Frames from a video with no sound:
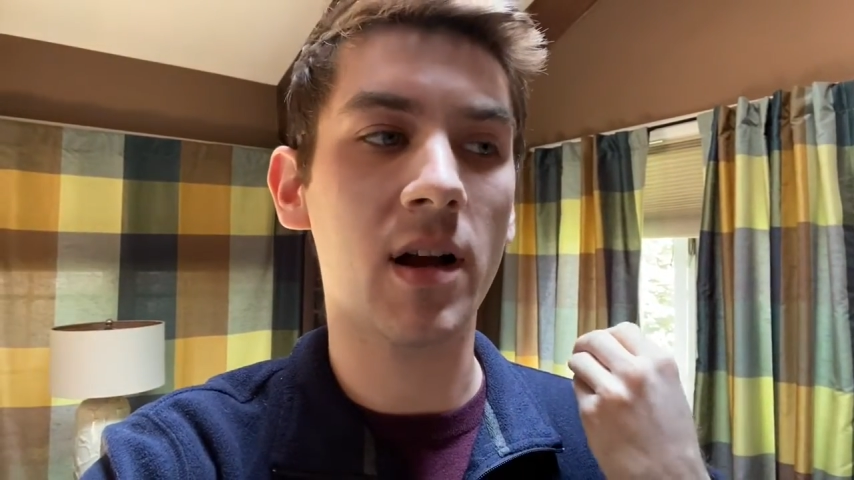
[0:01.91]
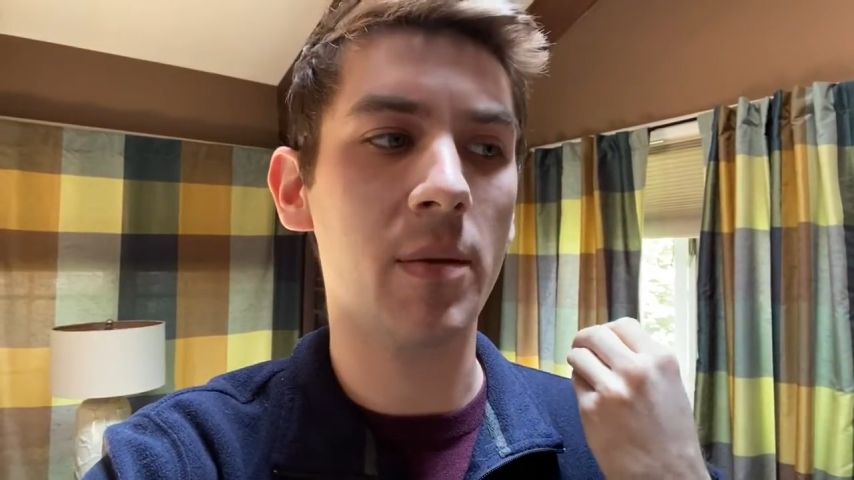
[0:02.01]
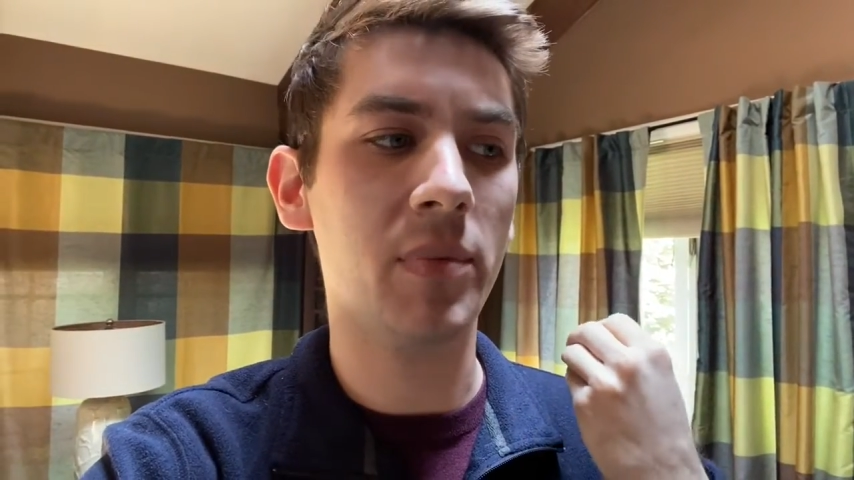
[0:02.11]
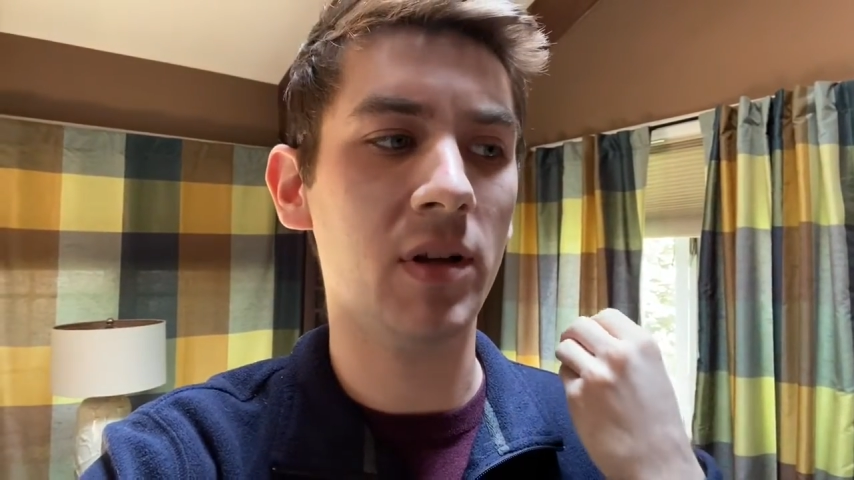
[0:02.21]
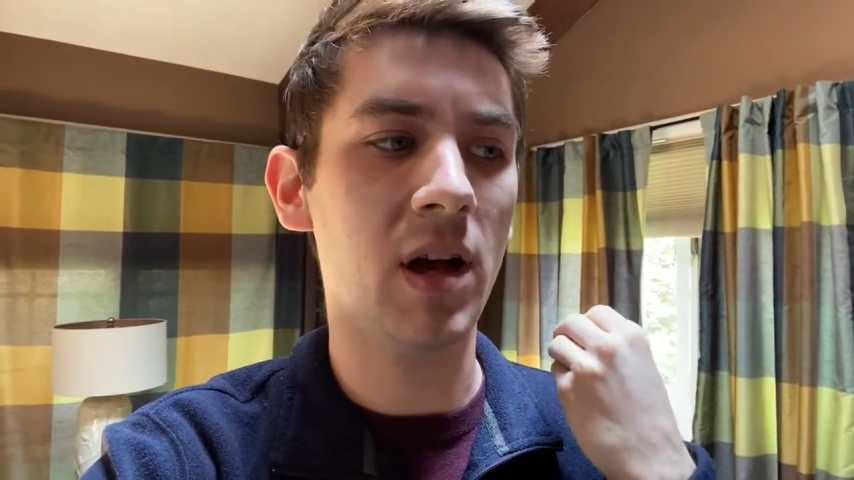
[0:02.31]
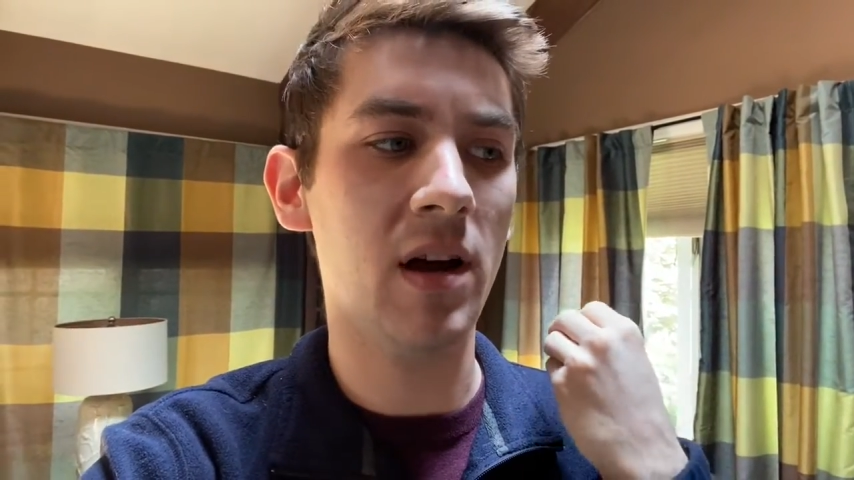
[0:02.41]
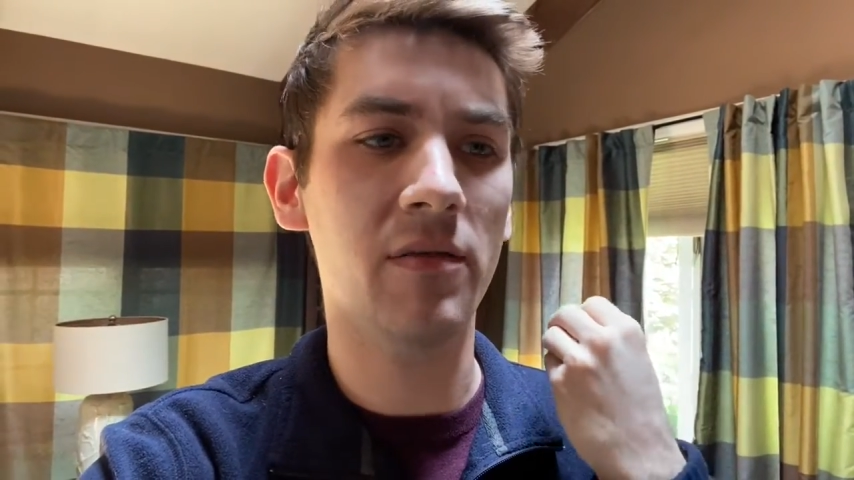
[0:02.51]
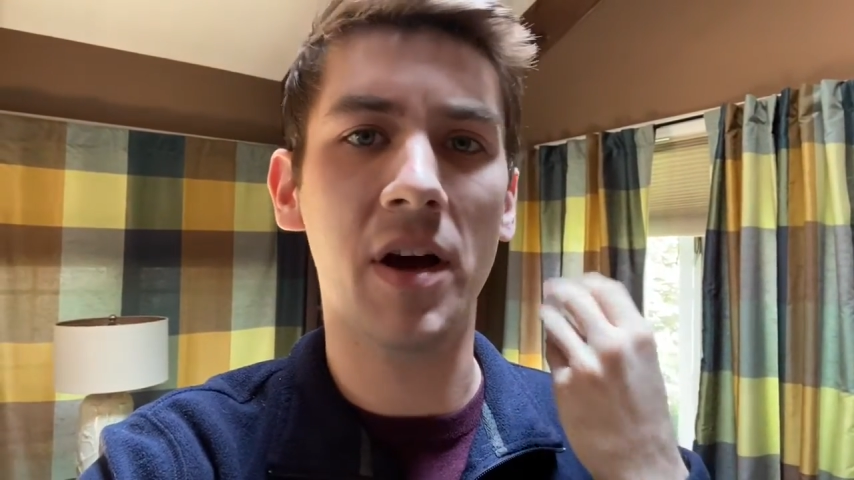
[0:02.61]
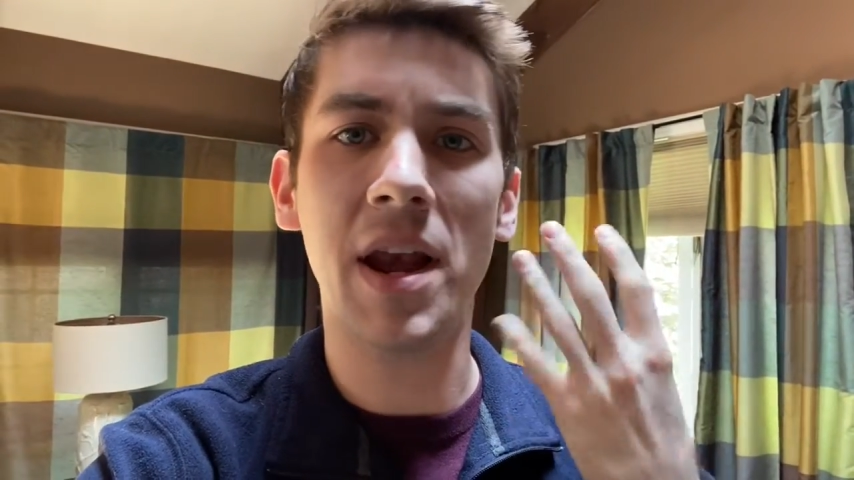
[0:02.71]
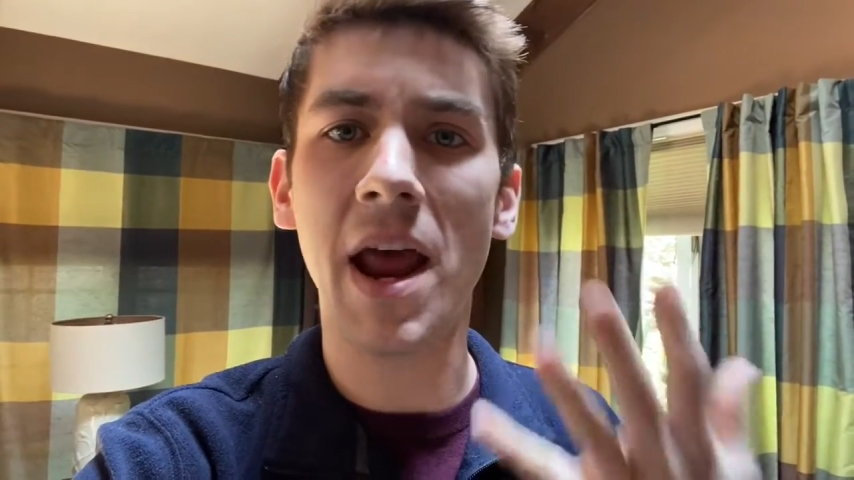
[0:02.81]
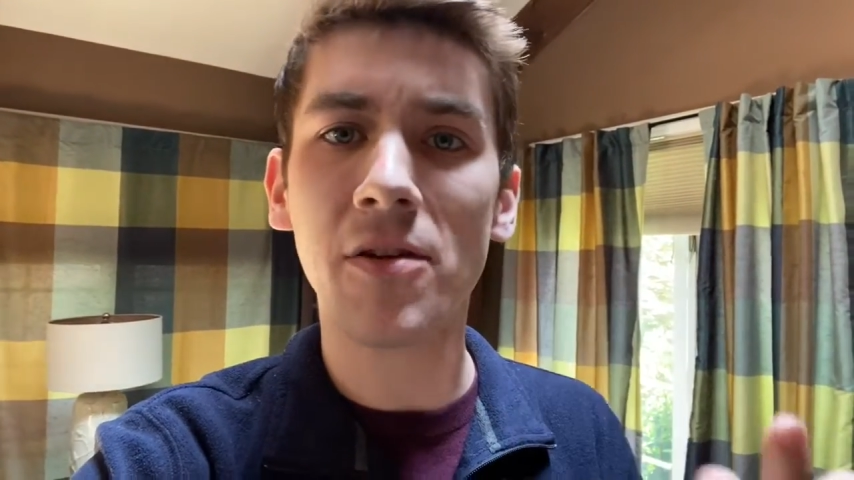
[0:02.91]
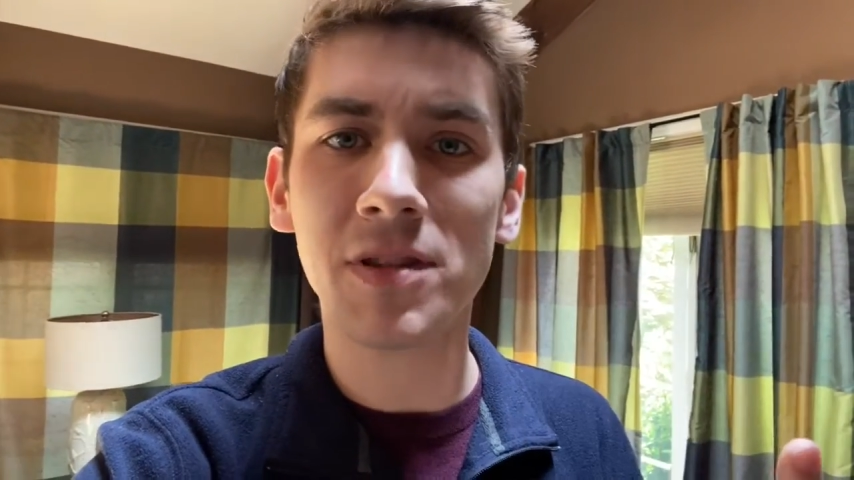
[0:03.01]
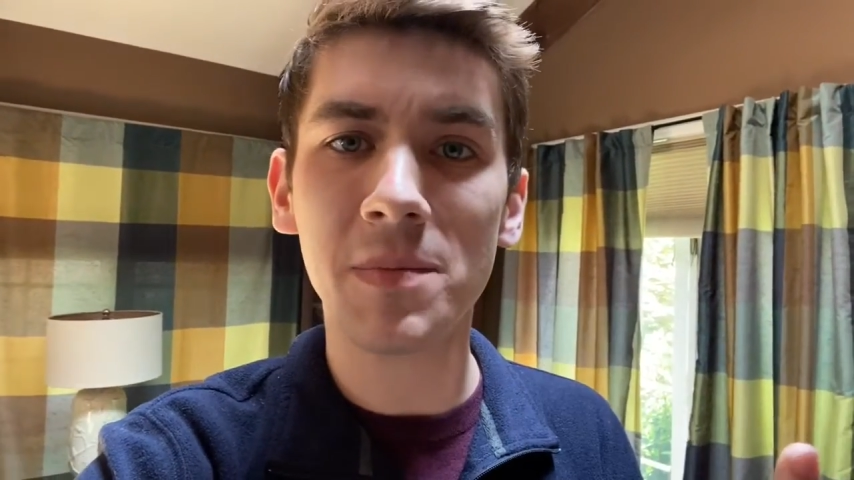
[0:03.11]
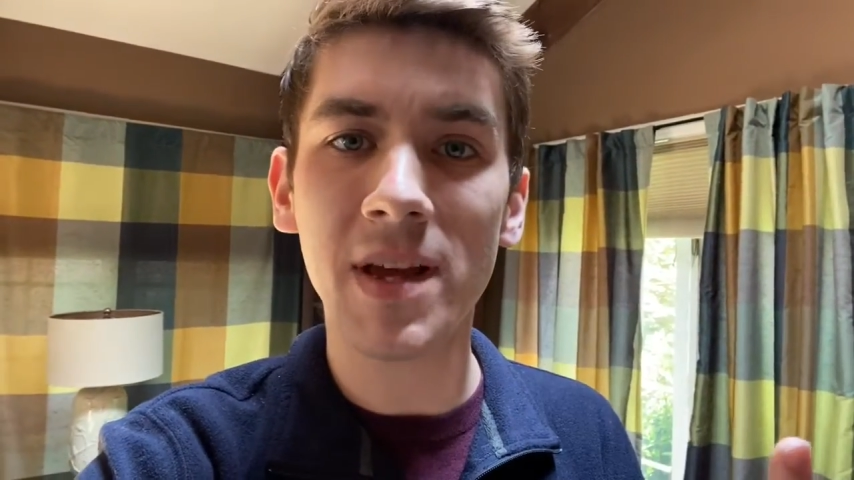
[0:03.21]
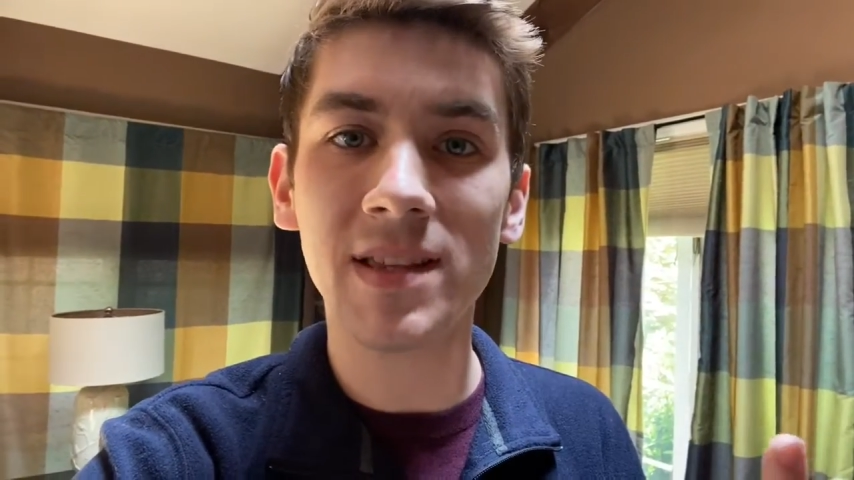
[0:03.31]
couple of
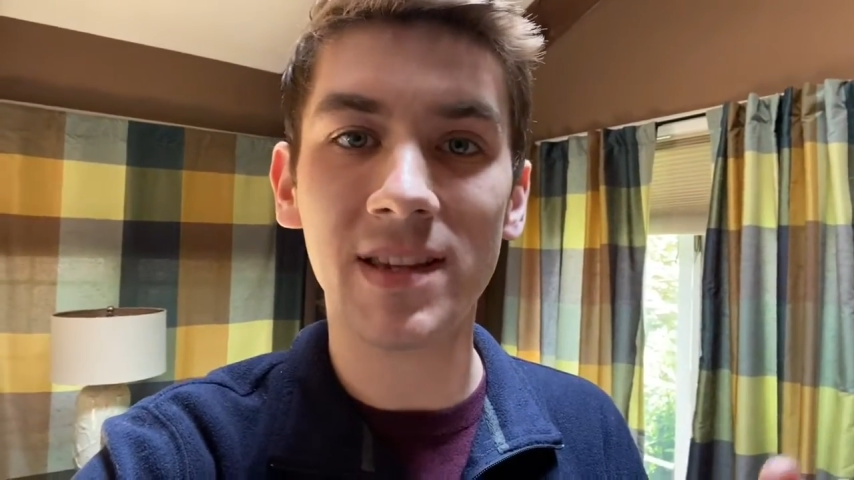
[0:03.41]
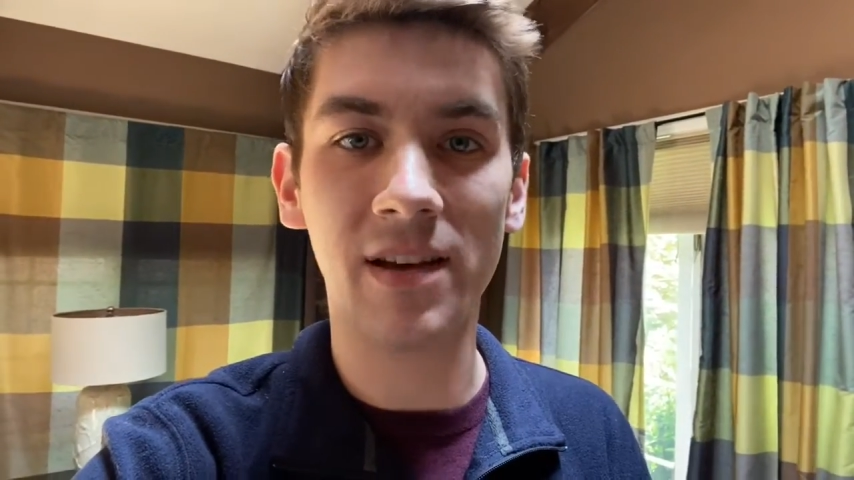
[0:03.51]
announcements.